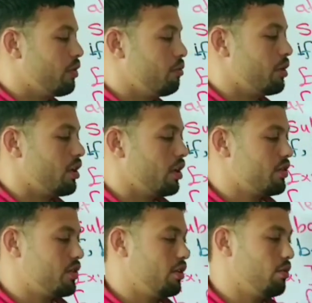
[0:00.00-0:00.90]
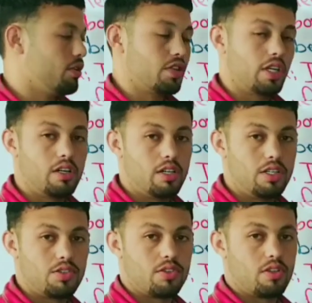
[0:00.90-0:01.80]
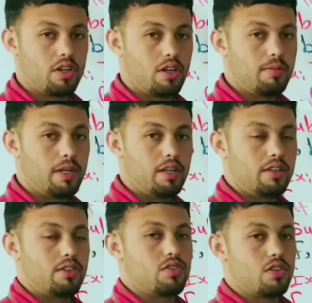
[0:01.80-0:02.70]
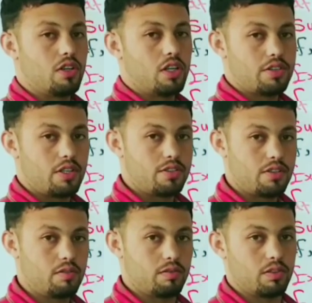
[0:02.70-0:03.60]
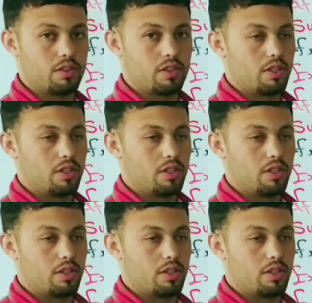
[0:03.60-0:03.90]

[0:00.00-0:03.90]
Because he was careless, comma, Zia lost his cell phone.